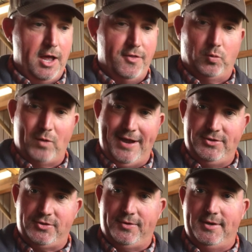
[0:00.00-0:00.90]
The
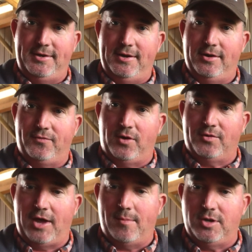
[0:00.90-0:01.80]
rates are in here as far
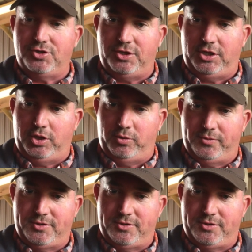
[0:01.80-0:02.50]
as how much to use.